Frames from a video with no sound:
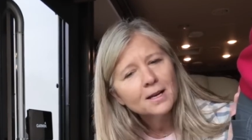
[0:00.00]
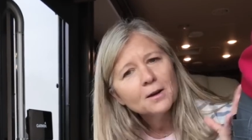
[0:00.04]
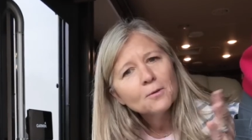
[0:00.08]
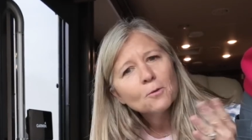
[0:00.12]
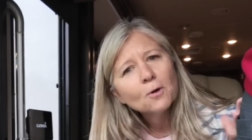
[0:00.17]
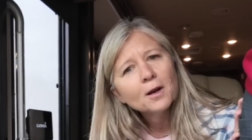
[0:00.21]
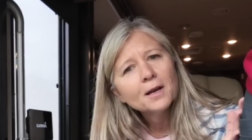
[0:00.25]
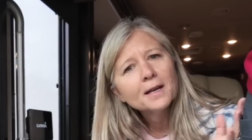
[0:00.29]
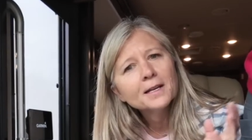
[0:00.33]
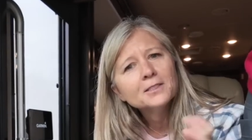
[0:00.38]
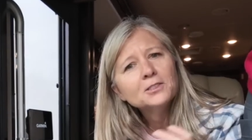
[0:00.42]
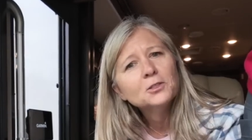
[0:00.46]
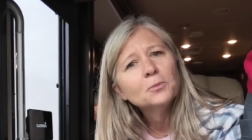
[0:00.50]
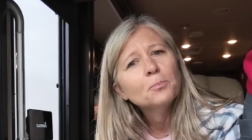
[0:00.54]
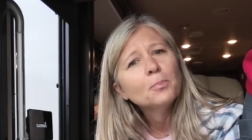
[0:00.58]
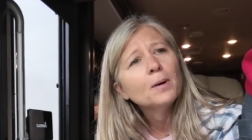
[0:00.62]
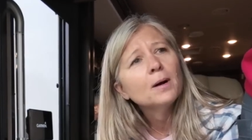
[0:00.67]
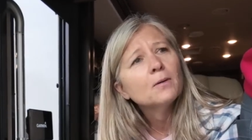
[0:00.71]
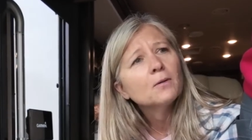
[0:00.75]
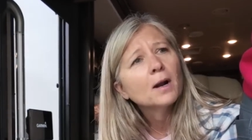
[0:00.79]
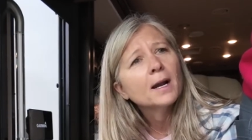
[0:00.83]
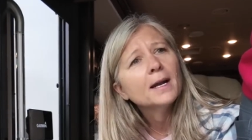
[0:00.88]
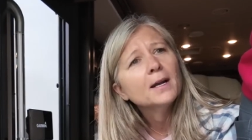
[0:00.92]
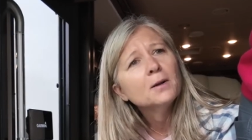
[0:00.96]
Why you got your
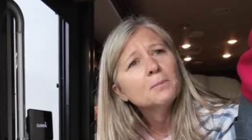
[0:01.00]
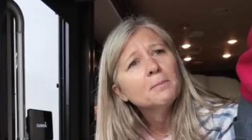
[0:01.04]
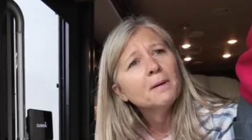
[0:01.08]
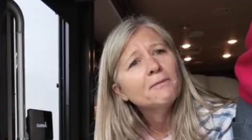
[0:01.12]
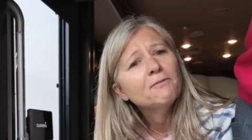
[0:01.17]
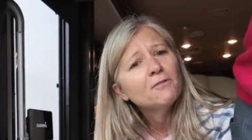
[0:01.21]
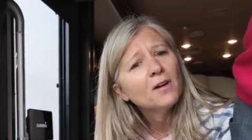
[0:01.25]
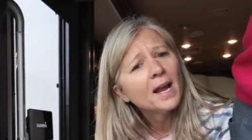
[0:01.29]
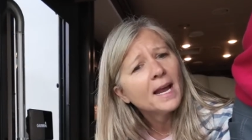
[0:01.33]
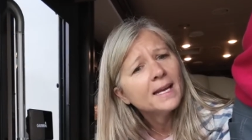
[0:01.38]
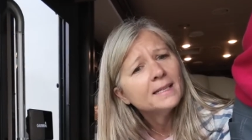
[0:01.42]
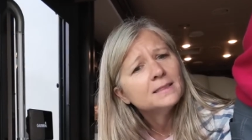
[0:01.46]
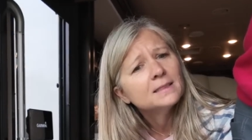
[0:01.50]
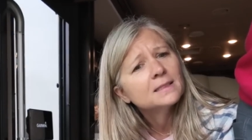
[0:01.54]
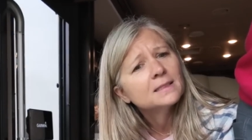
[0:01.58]
butt right here in my face?